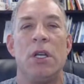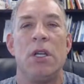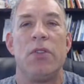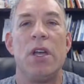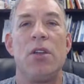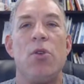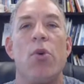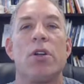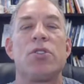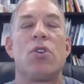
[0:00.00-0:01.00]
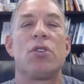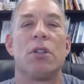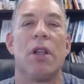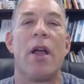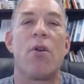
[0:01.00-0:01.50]
then you want to start to
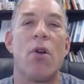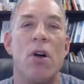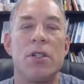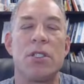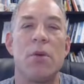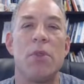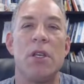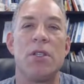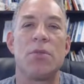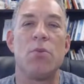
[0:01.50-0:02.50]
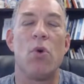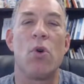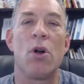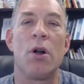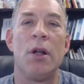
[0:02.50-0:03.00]
layer on some of these
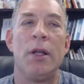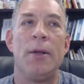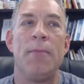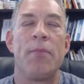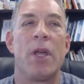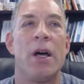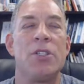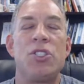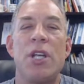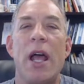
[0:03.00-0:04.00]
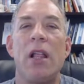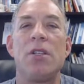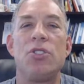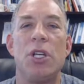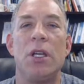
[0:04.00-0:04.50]
more
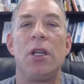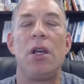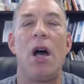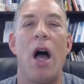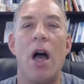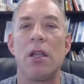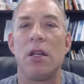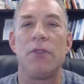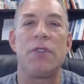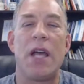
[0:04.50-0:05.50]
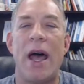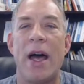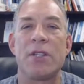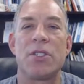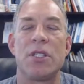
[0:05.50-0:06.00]
challenging cognitive
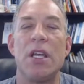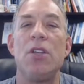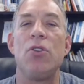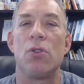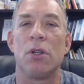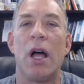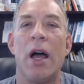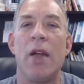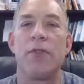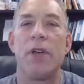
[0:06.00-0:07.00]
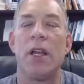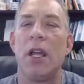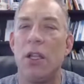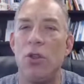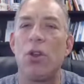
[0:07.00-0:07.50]
tasks in your life. And
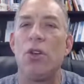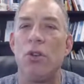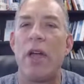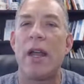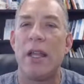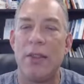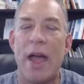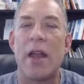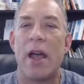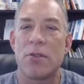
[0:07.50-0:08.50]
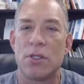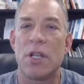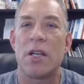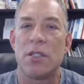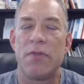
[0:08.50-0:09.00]
you can do that in that
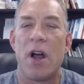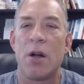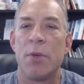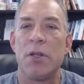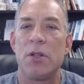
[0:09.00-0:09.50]
exercise environment,